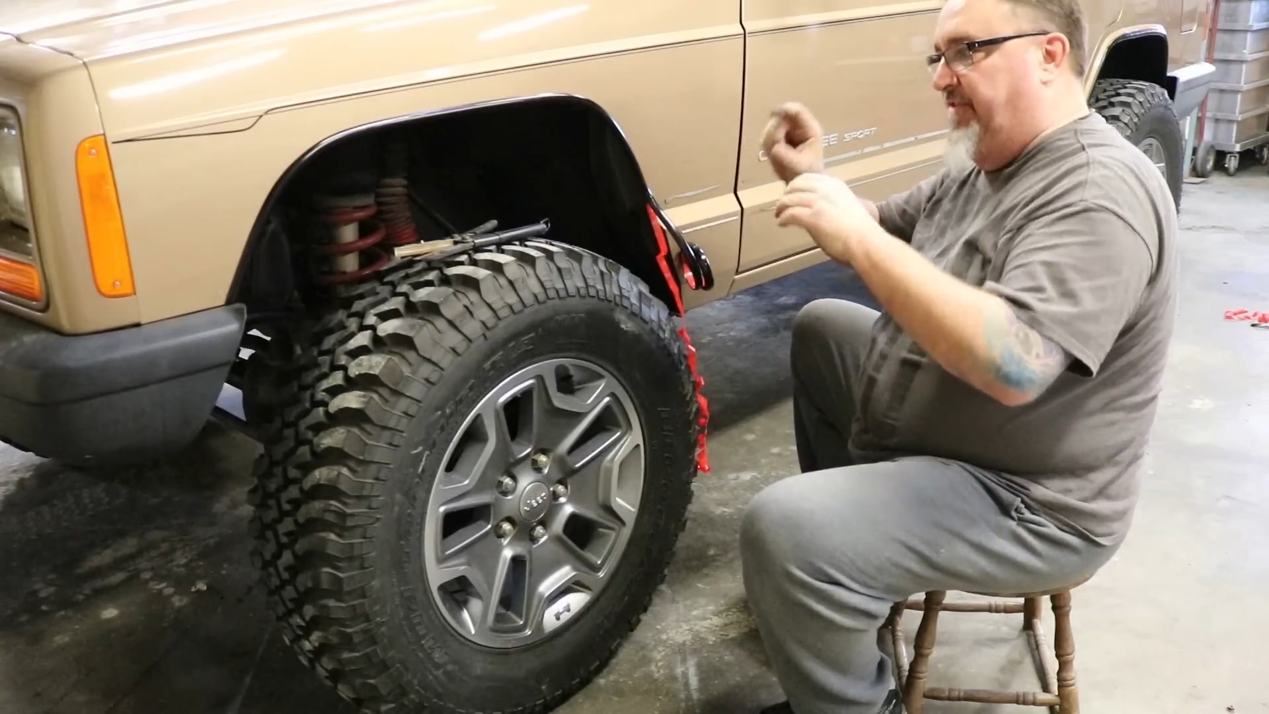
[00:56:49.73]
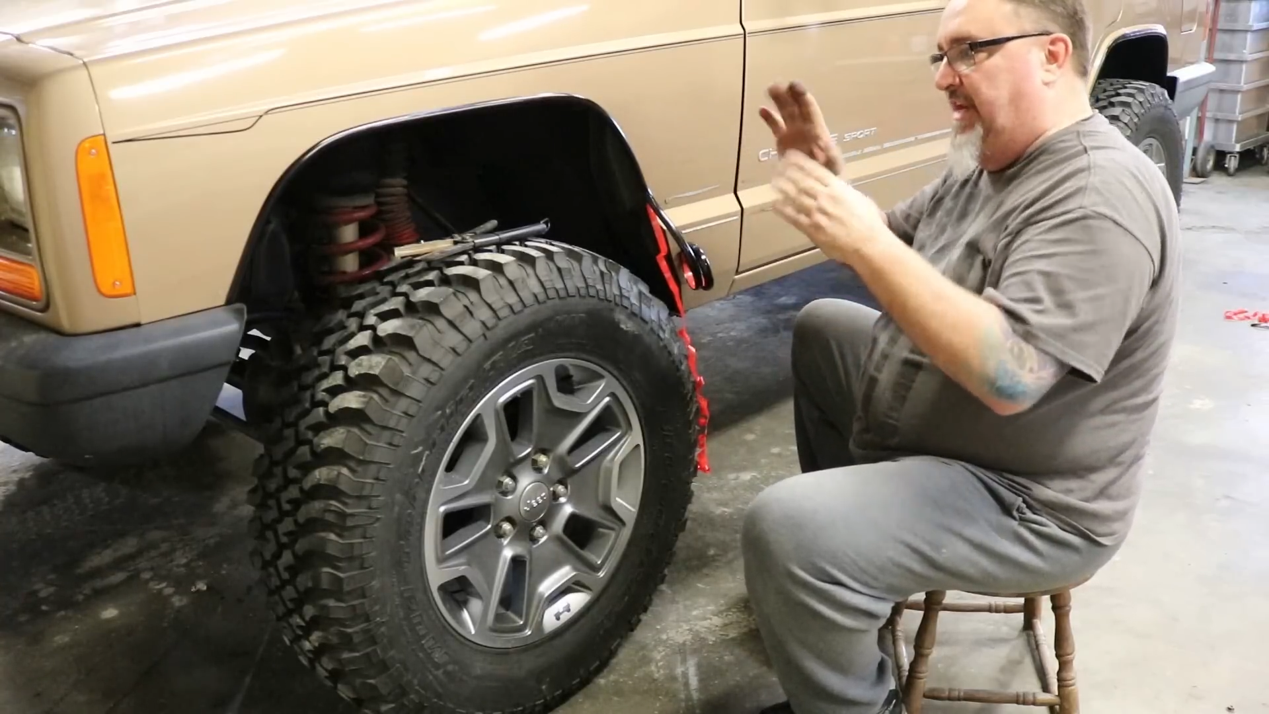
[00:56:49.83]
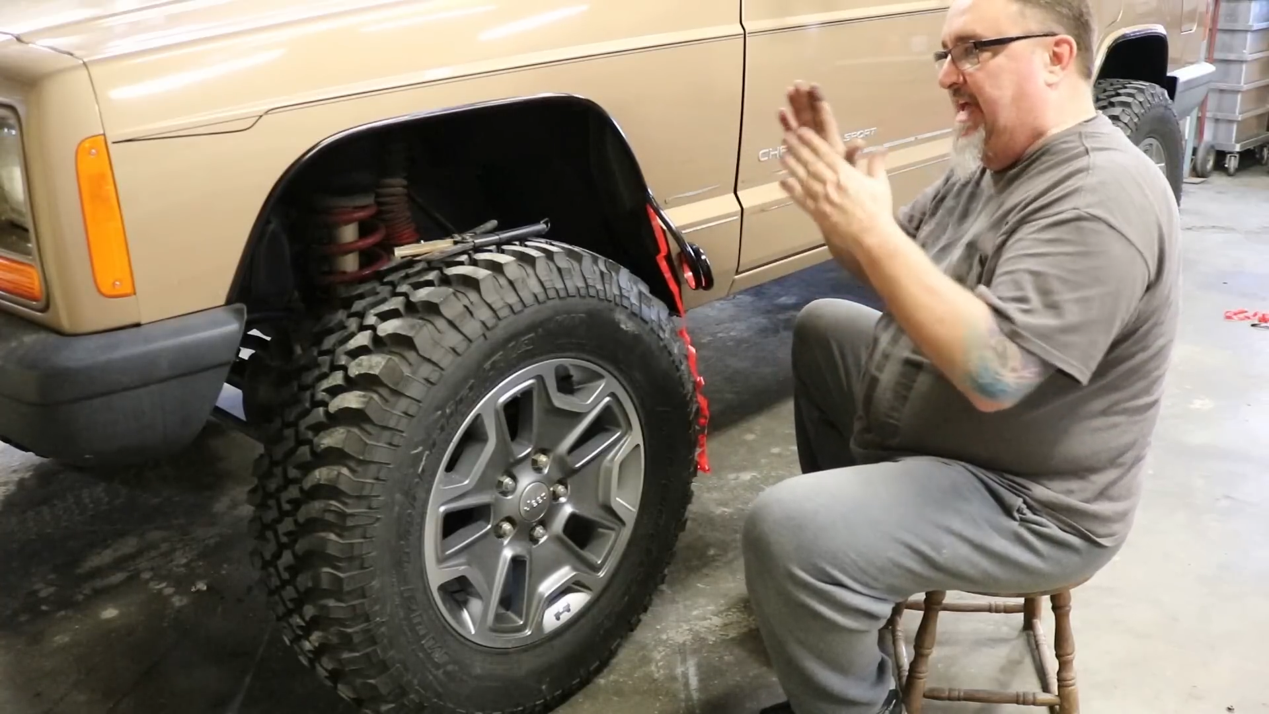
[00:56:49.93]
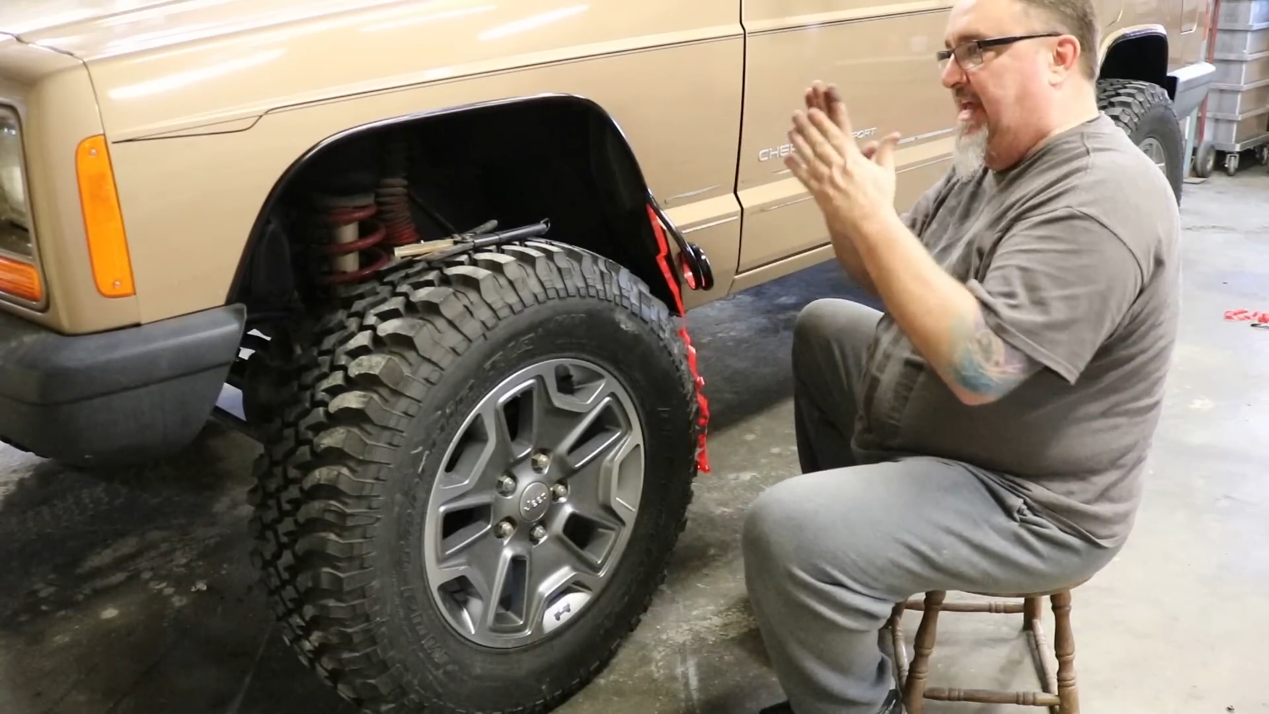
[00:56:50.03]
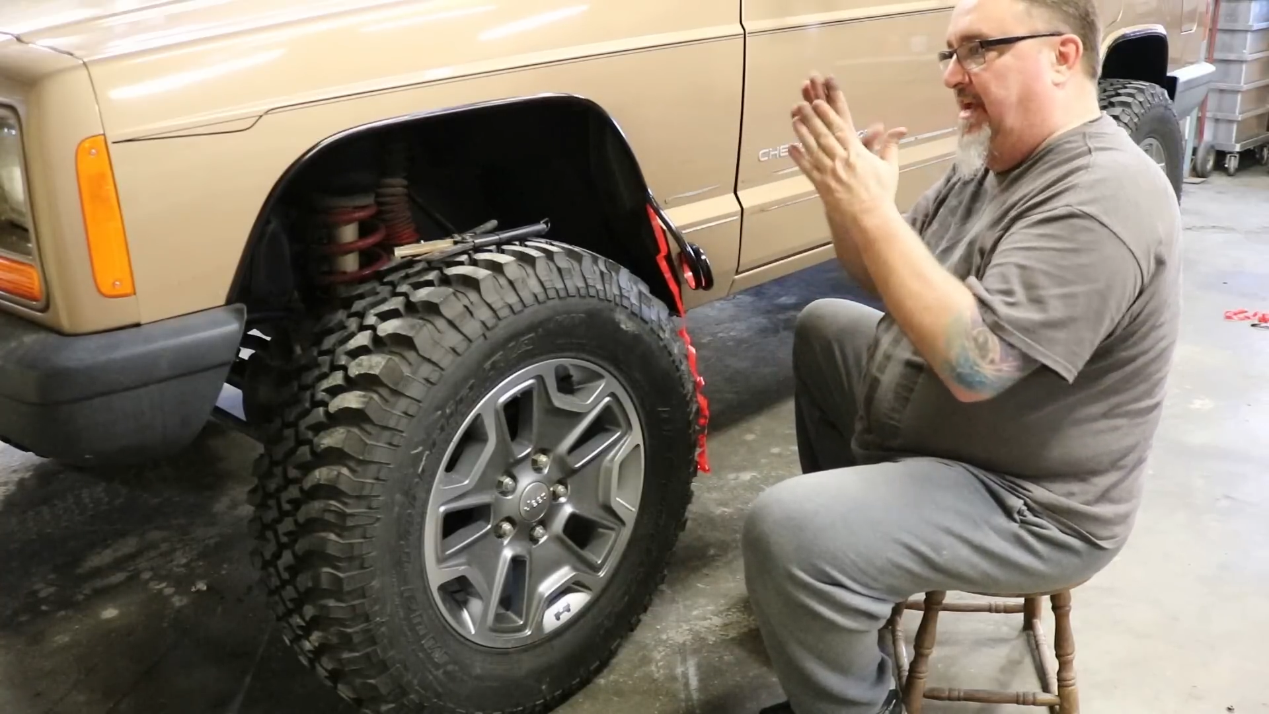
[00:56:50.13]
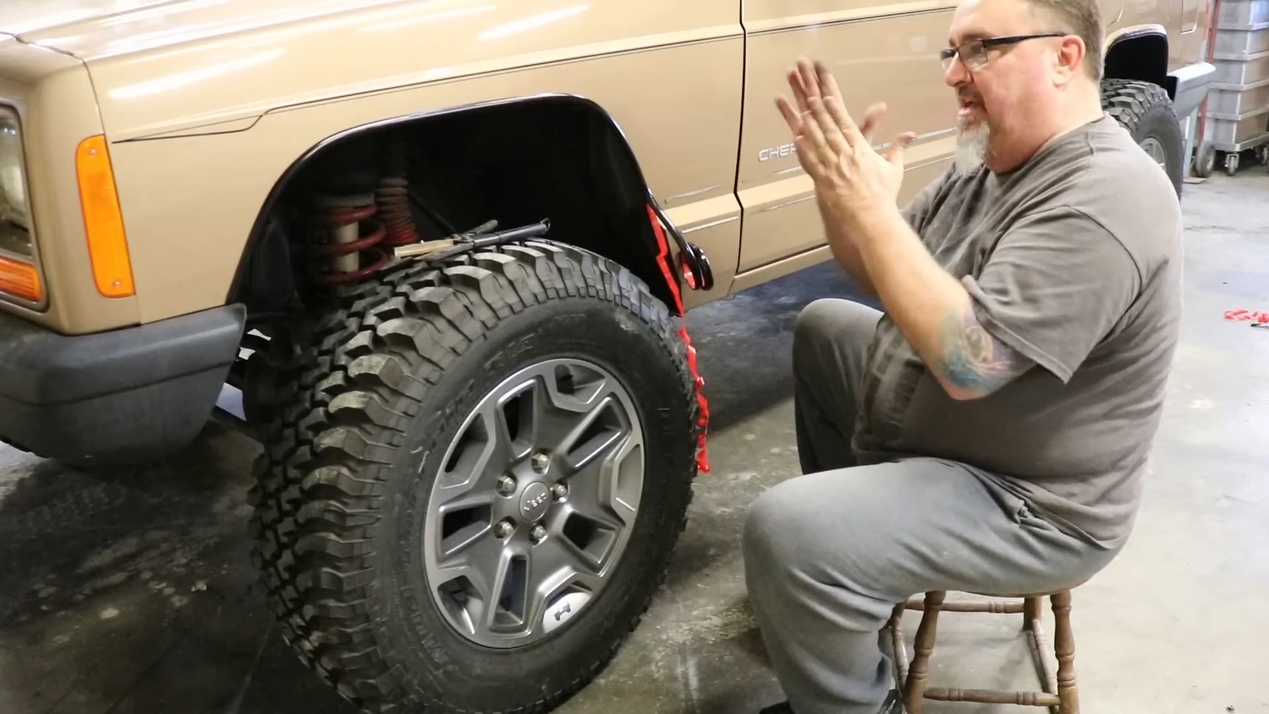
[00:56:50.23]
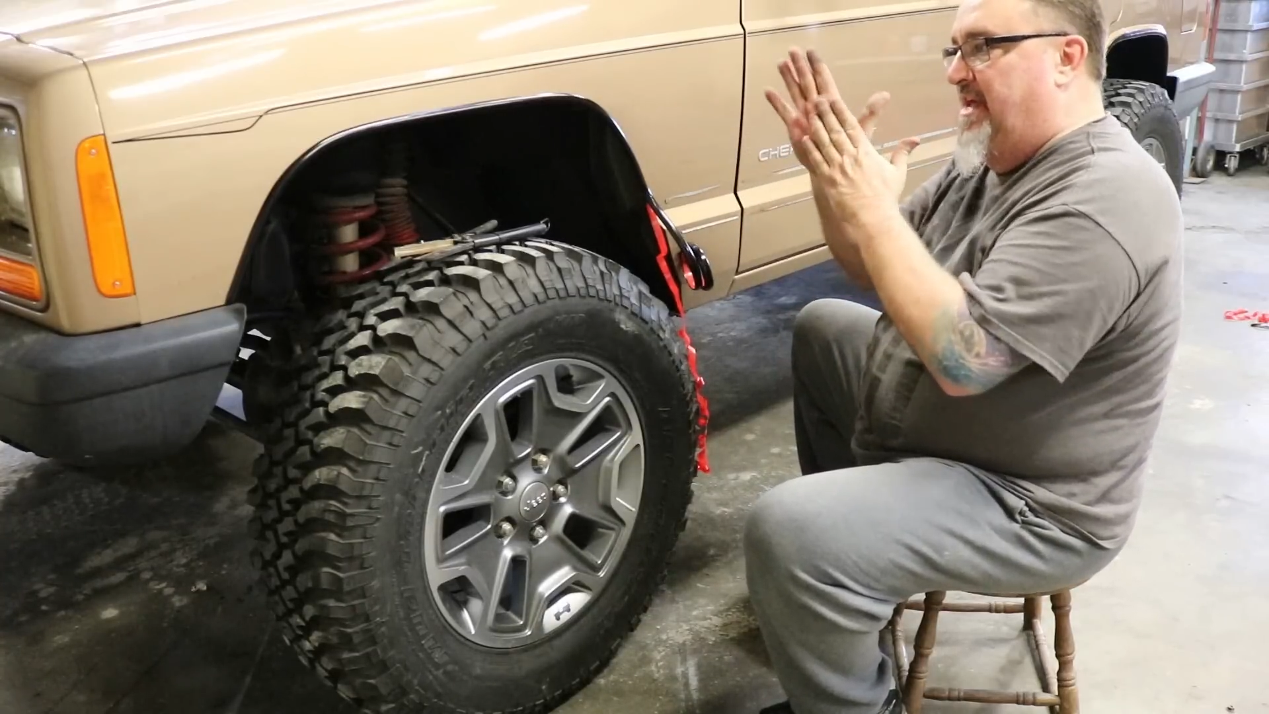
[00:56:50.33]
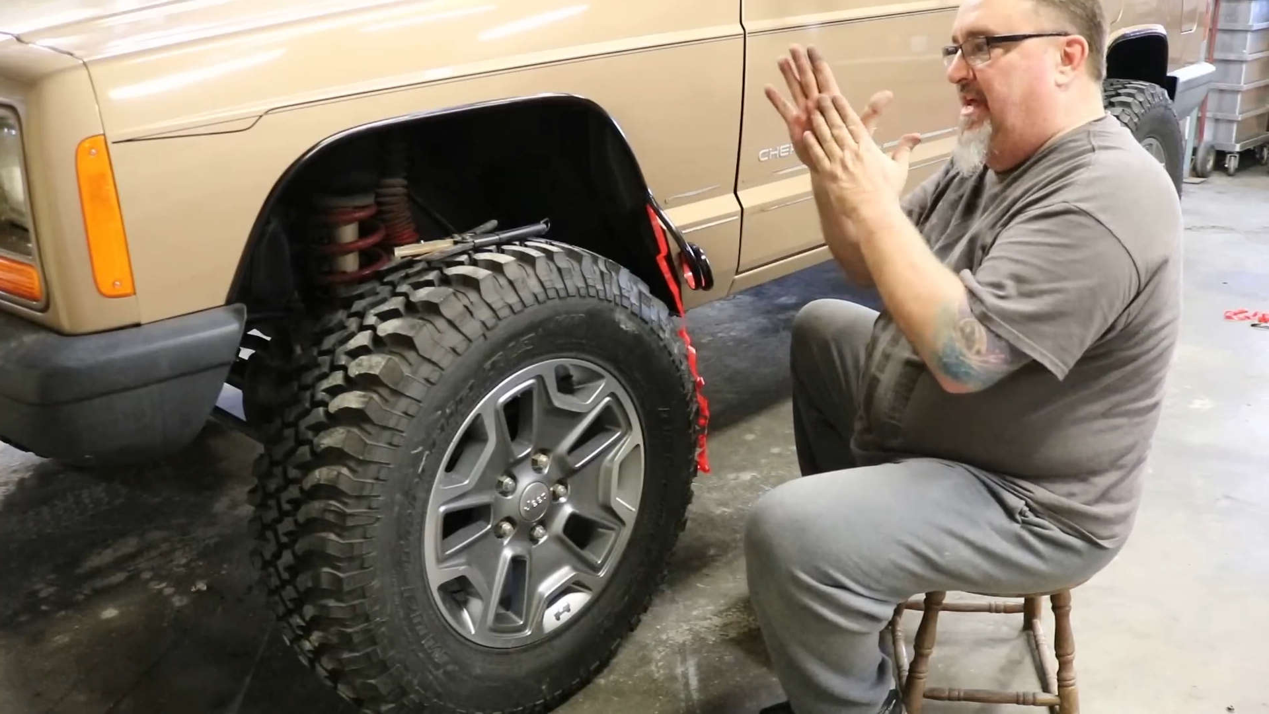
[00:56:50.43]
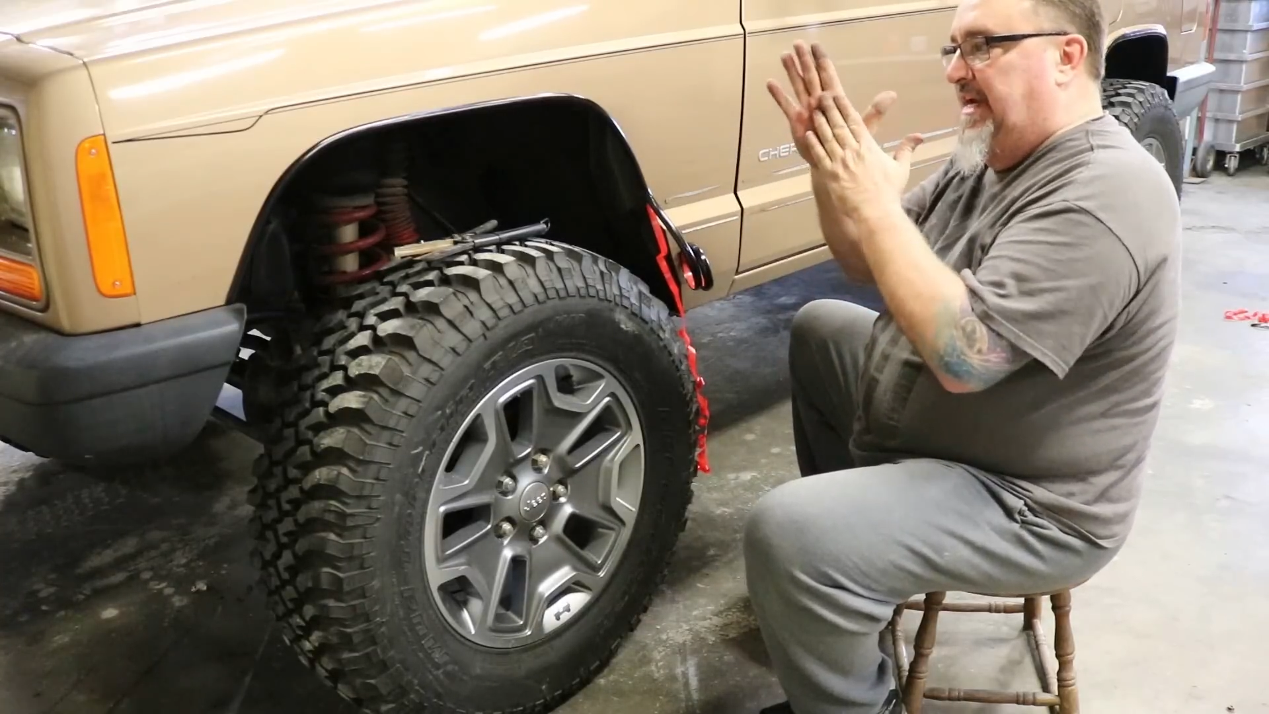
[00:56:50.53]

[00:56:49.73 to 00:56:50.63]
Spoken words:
it had a